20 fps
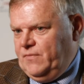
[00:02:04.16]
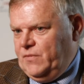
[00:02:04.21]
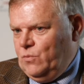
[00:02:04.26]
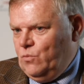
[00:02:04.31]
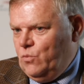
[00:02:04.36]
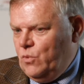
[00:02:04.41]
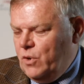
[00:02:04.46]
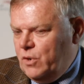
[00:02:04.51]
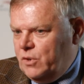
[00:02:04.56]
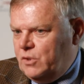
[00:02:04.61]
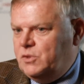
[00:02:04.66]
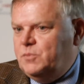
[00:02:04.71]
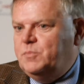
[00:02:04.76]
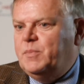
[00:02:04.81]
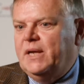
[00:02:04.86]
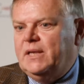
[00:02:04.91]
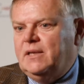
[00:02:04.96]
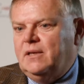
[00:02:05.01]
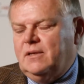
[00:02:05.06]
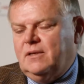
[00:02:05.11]
works
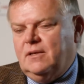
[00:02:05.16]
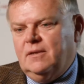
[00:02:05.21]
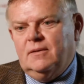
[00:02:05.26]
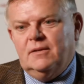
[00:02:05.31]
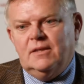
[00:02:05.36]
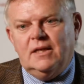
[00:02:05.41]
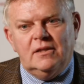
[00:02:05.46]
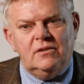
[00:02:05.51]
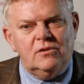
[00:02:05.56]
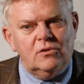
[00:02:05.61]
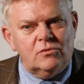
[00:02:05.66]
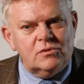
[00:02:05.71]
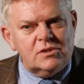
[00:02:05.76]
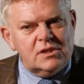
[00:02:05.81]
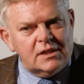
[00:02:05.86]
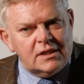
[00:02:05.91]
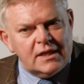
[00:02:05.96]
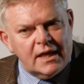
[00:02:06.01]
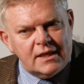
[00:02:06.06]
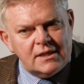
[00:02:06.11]
better than
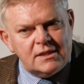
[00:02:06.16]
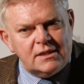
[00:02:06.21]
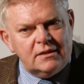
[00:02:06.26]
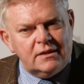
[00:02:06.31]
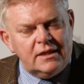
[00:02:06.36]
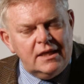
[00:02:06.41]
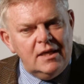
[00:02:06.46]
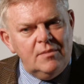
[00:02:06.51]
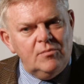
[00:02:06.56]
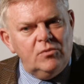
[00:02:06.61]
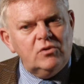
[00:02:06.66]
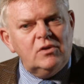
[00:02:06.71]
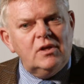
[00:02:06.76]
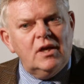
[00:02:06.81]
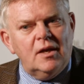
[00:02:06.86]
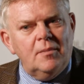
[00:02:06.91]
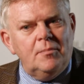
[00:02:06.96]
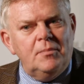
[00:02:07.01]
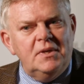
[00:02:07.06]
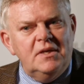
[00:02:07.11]
docetaxel
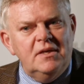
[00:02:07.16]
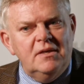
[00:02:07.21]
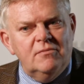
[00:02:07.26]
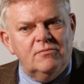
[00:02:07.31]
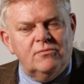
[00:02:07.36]
chemotherapy